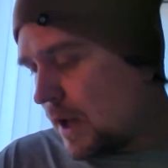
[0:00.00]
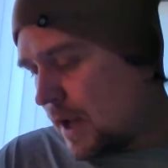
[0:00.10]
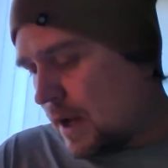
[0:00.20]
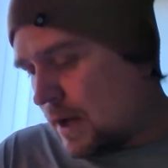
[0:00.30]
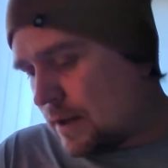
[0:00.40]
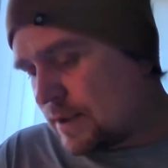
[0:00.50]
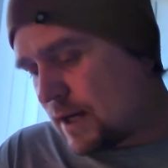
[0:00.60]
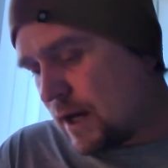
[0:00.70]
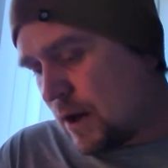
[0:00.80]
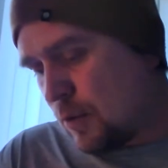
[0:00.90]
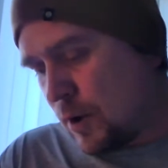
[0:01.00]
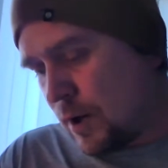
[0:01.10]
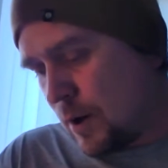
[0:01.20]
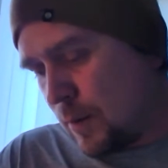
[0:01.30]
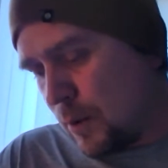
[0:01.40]
And uh,
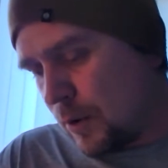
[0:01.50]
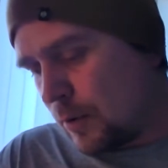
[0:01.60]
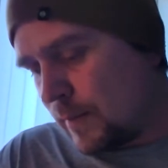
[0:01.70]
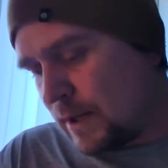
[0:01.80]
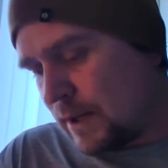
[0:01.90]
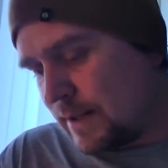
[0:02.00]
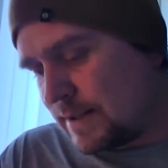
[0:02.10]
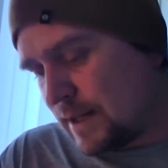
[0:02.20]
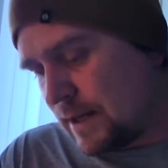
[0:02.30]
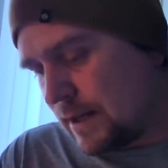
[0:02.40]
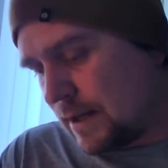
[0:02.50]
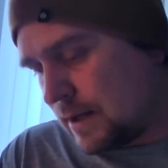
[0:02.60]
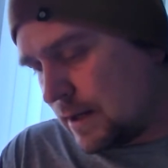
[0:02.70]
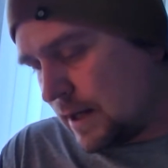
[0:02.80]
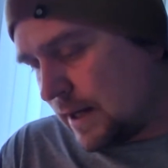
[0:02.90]
what Borromini
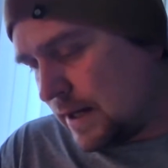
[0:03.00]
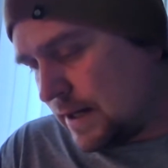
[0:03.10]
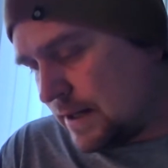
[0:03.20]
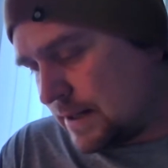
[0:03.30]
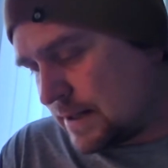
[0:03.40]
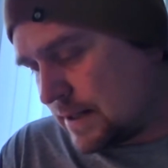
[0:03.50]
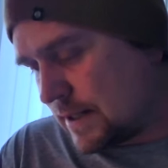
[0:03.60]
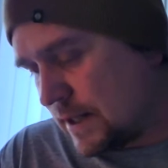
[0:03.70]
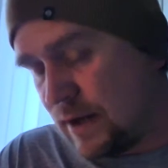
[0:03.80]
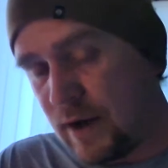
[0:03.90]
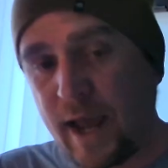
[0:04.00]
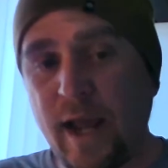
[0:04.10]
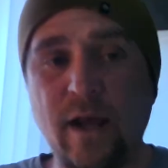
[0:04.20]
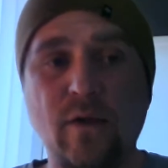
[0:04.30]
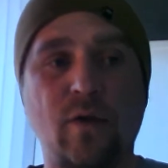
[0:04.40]
did is he
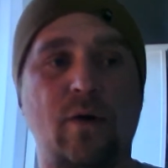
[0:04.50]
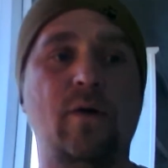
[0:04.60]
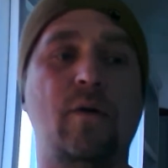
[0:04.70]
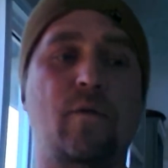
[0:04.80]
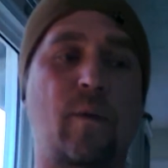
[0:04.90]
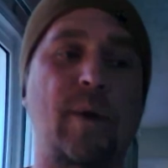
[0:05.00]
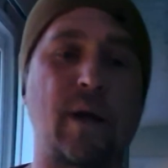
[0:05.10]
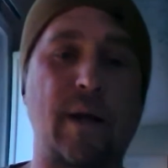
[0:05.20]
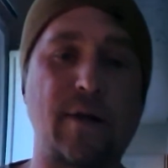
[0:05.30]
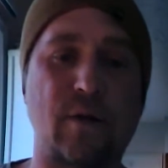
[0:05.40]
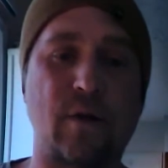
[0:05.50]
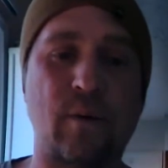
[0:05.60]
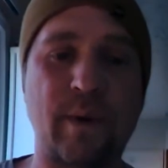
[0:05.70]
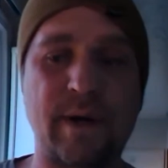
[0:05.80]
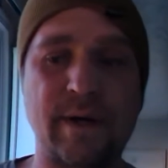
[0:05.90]
a learned from
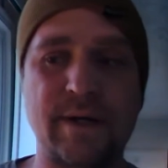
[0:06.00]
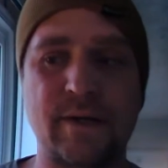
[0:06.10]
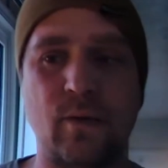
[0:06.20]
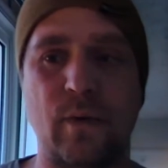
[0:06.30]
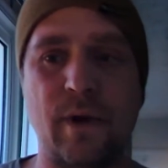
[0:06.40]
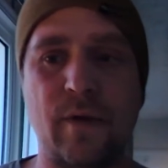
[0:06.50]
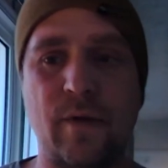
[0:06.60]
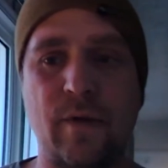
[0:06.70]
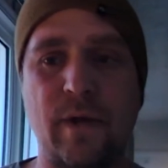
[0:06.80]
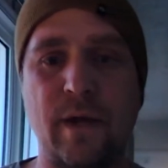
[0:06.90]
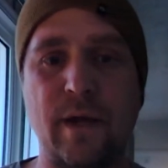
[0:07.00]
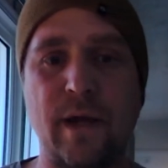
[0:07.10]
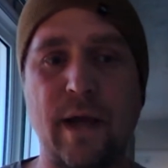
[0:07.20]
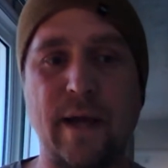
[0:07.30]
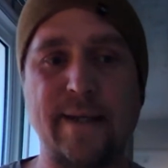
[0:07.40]
Michelangelo because with
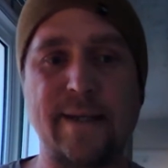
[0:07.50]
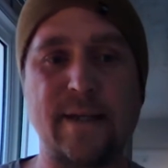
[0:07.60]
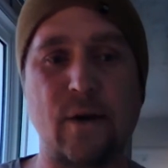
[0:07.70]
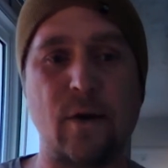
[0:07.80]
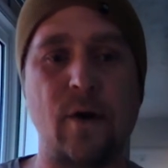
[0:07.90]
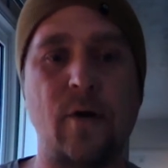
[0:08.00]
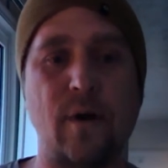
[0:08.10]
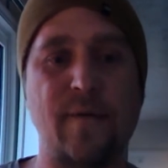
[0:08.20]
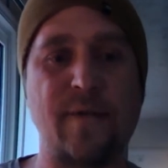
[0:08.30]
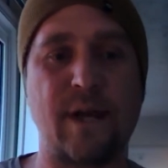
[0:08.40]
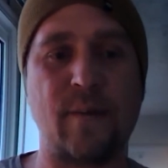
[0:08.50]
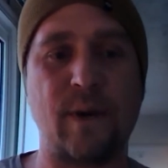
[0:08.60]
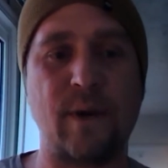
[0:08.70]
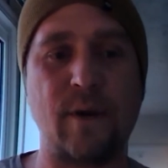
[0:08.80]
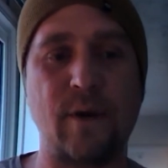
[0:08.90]
the exterior of
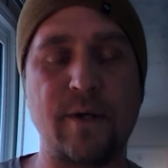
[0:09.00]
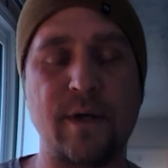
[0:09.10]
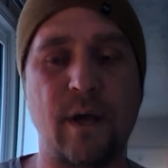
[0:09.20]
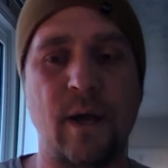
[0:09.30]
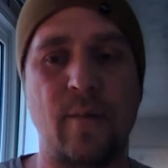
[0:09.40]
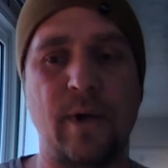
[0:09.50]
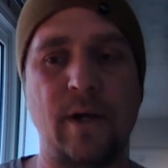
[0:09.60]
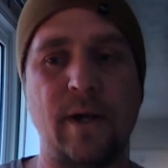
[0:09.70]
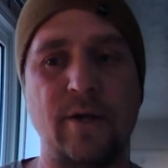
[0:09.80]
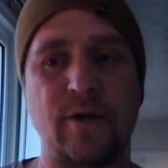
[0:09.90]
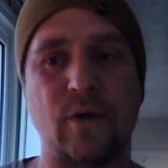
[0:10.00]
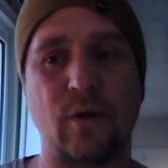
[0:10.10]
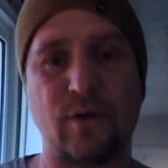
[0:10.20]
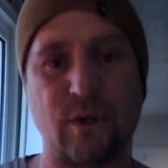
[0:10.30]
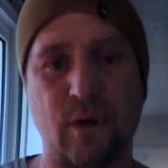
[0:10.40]
St. Peter's,
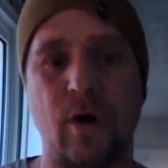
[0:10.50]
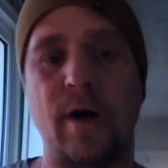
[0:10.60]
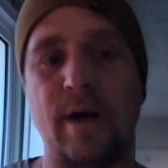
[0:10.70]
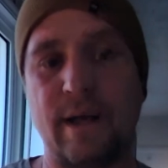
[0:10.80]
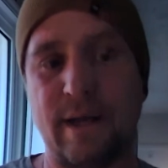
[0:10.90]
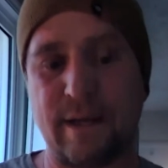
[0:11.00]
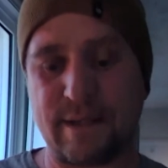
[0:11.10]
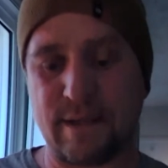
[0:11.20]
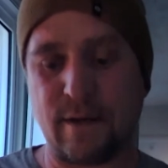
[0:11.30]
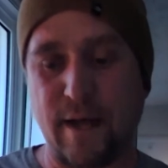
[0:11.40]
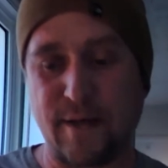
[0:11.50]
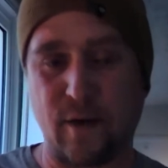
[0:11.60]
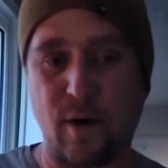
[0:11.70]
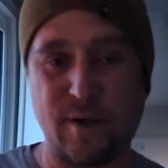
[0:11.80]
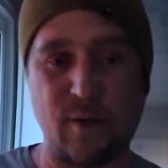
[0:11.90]
Michelangelo took on as an as
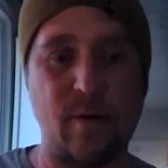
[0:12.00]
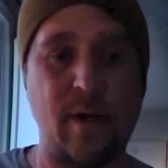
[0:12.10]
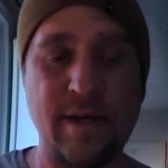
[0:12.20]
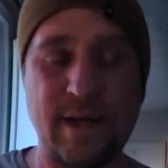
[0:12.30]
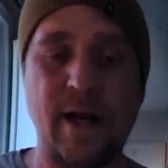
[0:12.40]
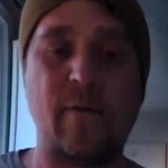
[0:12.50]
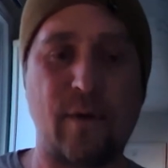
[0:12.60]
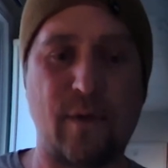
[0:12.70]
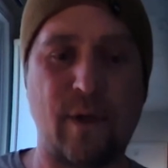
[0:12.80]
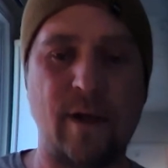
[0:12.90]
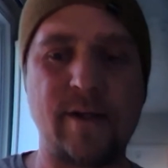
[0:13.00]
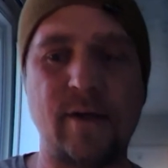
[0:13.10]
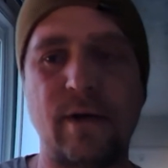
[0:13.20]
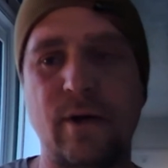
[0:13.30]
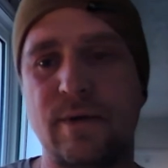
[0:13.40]
an art. So he did everything.
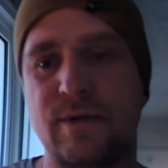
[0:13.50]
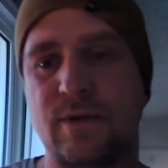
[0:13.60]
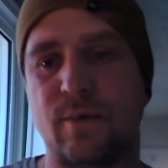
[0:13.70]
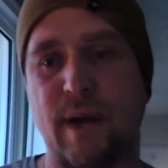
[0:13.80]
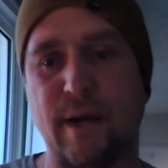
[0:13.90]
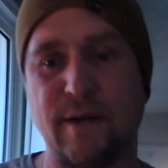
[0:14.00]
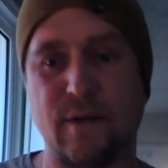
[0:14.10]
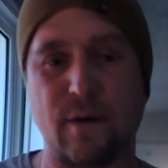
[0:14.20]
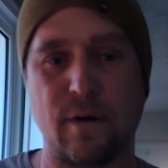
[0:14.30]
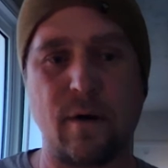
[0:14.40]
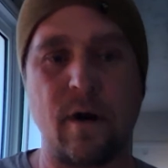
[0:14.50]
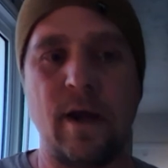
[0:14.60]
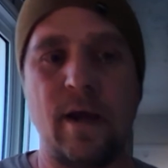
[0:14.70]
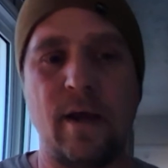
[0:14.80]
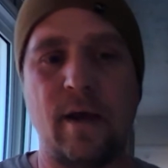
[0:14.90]
So he was your painter
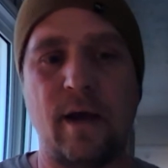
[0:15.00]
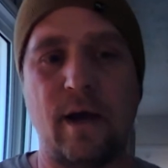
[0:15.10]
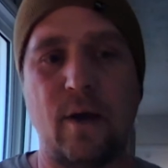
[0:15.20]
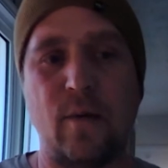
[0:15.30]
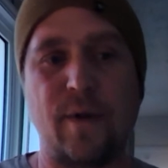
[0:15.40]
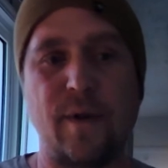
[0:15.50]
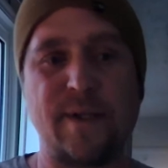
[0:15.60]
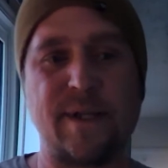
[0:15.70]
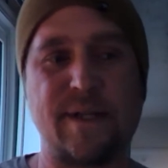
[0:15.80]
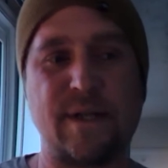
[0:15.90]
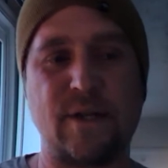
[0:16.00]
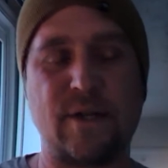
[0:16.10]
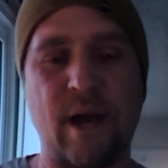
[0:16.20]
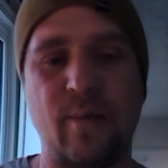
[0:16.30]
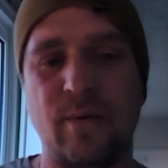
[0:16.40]
uh, with the Sistine
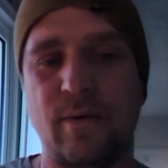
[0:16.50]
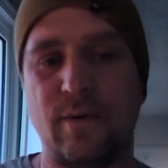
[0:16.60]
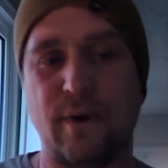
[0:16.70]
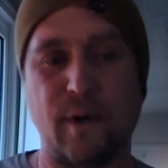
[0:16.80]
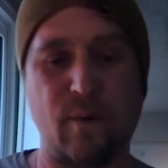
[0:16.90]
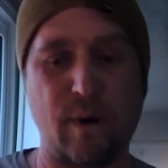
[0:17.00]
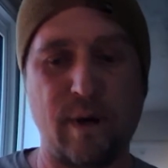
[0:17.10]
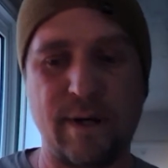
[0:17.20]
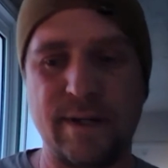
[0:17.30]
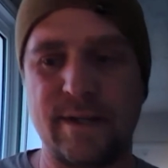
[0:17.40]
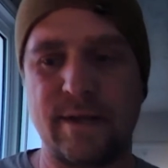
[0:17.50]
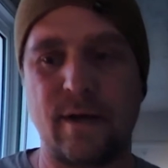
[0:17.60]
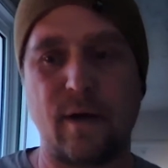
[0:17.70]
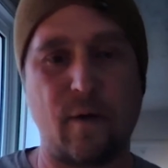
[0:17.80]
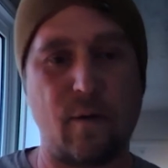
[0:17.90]
Chapel. He was
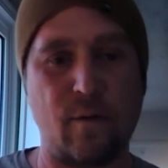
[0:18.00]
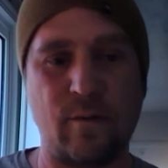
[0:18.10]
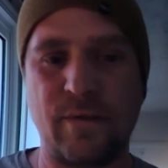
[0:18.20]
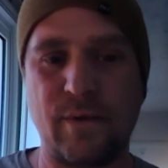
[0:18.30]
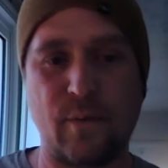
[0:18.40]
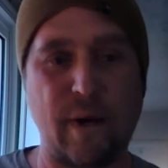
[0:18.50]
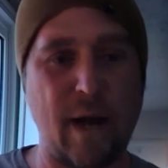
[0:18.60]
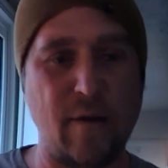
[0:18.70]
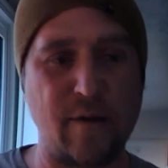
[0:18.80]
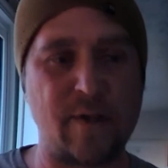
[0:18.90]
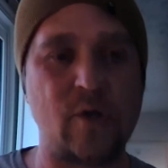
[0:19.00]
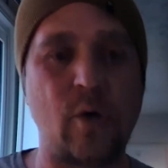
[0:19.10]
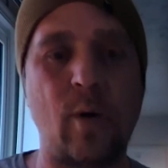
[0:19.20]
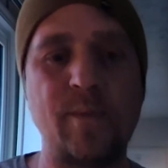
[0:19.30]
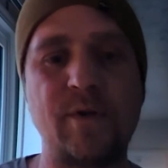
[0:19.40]
uh, the renowned
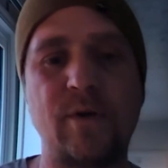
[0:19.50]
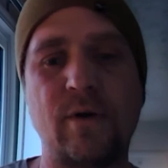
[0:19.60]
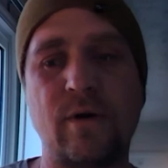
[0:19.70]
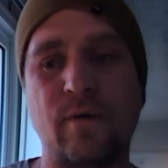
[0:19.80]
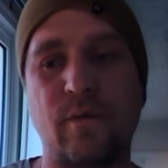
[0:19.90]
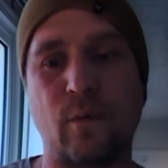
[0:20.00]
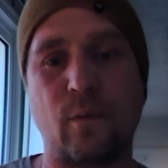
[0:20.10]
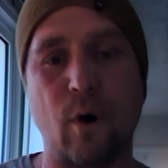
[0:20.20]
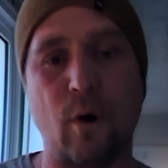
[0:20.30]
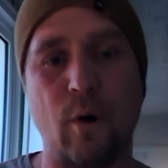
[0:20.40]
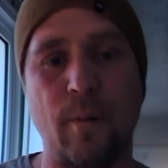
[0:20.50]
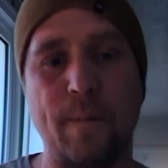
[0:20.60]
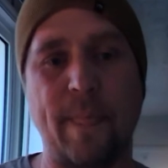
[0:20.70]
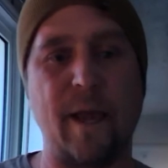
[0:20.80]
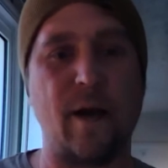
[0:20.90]
sculptor for Rome.